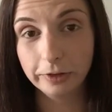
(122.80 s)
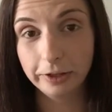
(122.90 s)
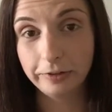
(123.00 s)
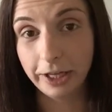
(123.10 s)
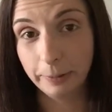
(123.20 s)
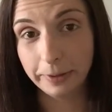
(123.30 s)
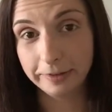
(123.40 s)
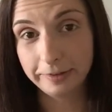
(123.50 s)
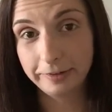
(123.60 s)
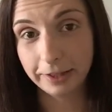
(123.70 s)
of the
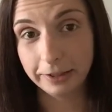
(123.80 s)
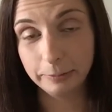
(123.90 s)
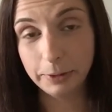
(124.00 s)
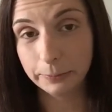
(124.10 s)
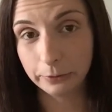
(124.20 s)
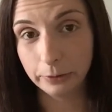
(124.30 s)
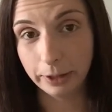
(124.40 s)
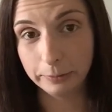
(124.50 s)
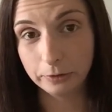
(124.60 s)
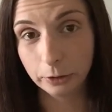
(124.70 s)
therapists and people who
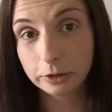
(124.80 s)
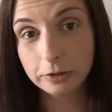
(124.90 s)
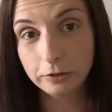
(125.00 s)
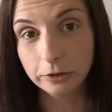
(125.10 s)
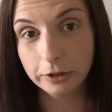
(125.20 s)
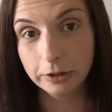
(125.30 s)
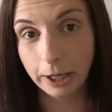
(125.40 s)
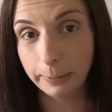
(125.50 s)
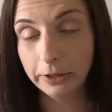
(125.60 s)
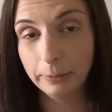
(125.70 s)
I was talking to
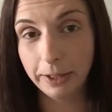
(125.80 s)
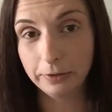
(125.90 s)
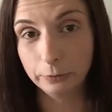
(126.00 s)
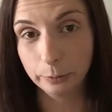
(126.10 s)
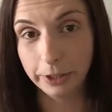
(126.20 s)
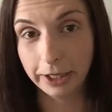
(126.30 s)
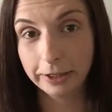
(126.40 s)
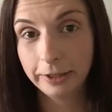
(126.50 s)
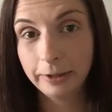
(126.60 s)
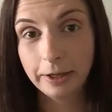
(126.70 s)
about
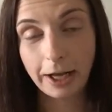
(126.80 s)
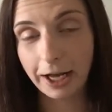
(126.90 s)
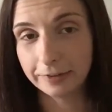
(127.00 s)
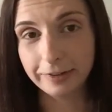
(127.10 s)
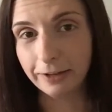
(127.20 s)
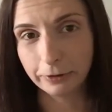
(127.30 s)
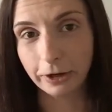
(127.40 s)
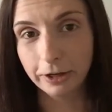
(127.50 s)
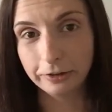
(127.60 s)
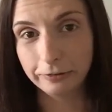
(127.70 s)
emetophobia hadn't
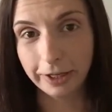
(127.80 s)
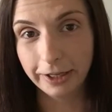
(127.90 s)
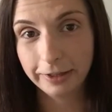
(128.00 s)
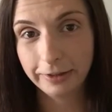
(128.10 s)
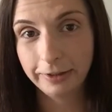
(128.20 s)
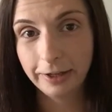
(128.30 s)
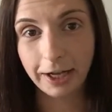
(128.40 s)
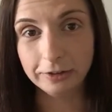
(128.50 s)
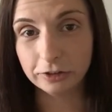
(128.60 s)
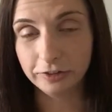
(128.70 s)
ever heard of it
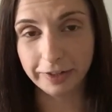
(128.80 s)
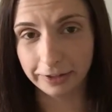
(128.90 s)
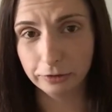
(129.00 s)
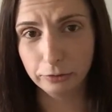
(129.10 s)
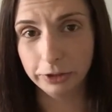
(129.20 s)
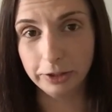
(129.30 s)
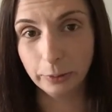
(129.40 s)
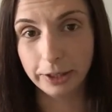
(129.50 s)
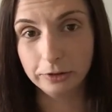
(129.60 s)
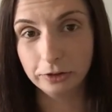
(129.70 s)
and just didn't really
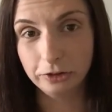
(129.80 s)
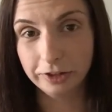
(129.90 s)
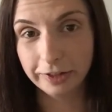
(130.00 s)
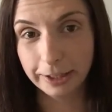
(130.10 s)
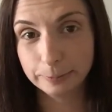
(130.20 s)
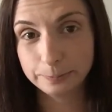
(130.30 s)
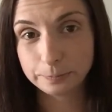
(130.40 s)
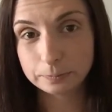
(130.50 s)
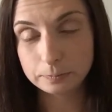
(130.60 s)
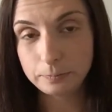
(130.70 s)
know how to treat it.
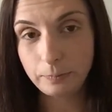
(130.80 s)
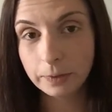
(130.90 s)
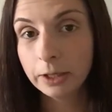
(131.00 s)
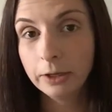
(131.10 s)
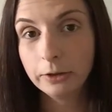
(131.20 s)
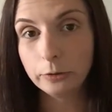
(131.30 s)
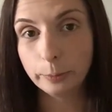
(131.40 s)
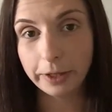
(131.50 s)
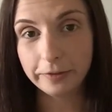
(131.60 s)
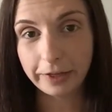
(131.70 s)

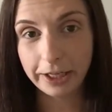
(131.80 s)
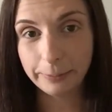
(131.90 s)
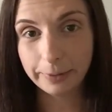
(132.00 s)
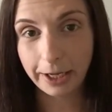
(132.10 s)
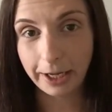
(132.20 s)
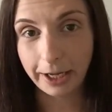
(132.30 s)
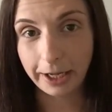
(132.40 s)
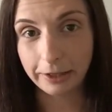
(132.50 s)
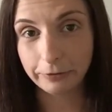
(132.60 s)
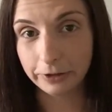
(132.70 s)
So by the time
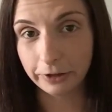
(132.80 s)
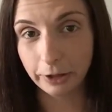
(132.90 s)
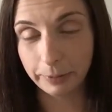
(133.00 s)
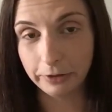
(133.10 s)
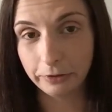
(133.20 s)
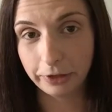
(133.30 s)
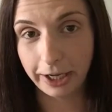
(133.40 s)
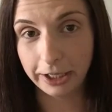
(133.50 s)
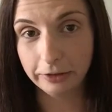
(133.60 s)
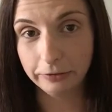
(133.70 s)
I found out about
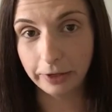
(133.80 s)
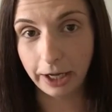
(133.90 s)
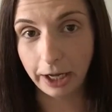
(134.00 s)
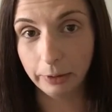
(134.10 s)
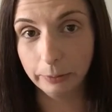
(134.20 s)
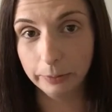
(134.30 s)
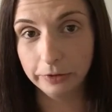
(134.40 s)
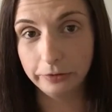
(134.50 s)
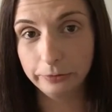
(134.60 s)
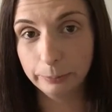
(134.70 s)
Thrive, I
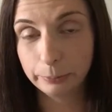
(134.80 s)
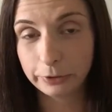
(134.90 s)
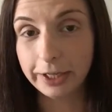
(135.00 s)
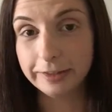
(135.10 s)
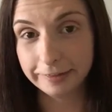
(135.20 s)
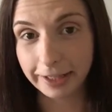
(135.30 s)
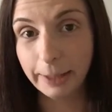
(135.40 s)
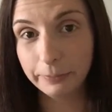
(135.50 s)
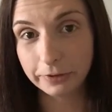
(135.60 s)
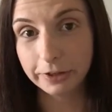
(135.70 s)
was pretty
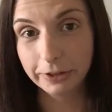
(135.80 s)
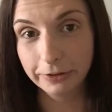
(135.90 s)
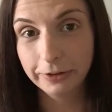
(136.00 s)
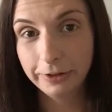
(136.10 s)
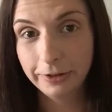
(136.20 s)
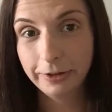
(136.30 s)
skeptical.